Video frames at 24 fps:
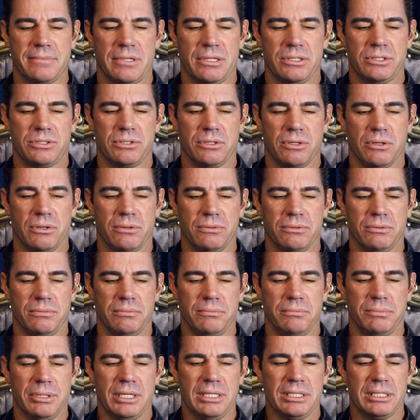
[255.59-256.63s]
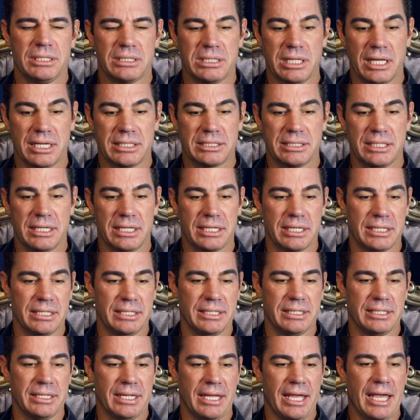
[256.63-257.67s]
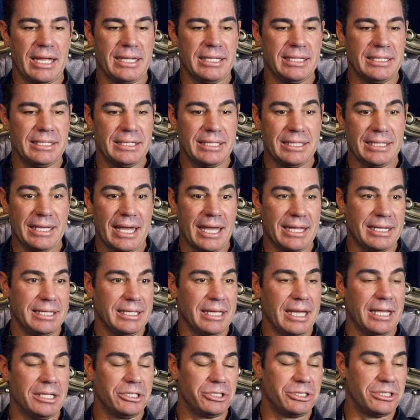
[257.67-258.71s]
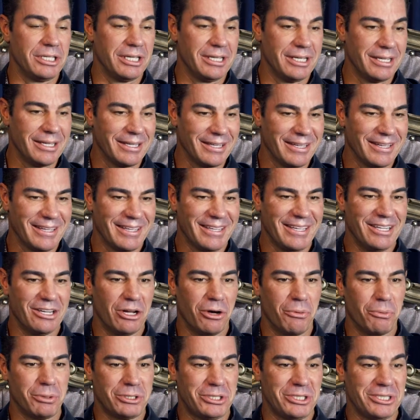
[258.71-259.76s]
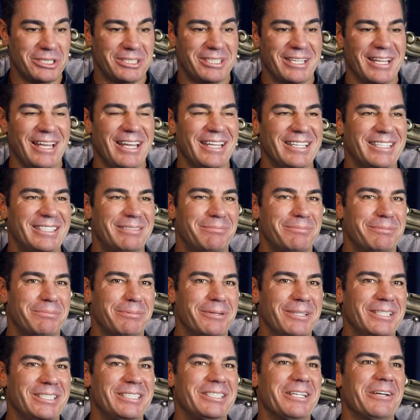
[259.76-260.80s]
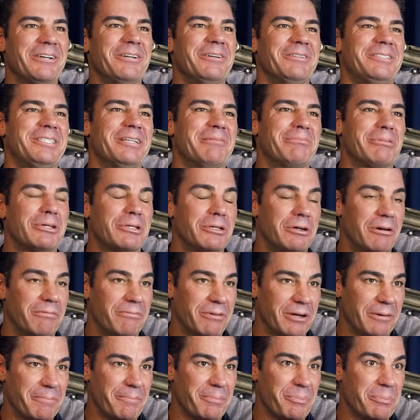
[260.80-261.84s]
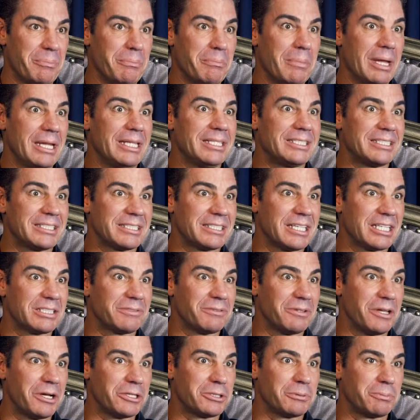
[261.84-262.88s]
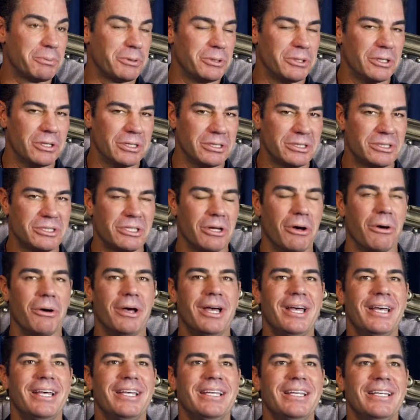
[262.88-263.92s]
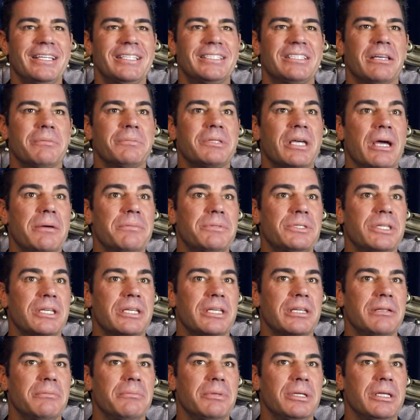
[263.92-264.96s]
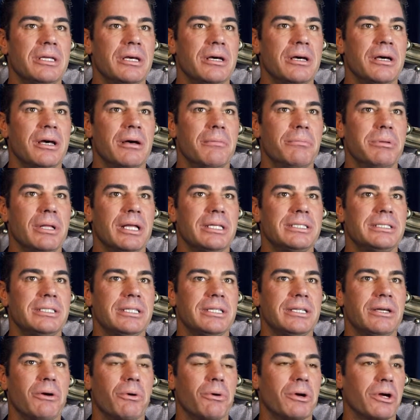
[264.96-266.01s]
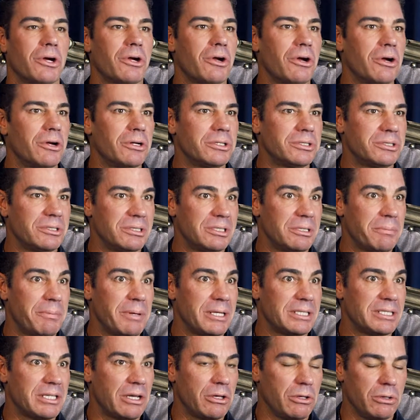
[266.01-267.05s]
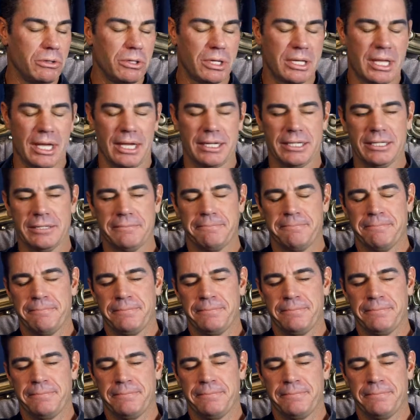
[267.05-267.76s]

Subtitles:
so being dyslexic and ADD, ADHD, which is pretty stereotypical for many successful entrepreneurs. So sometimes it can be a blessing or a curse. It depends how you look at it.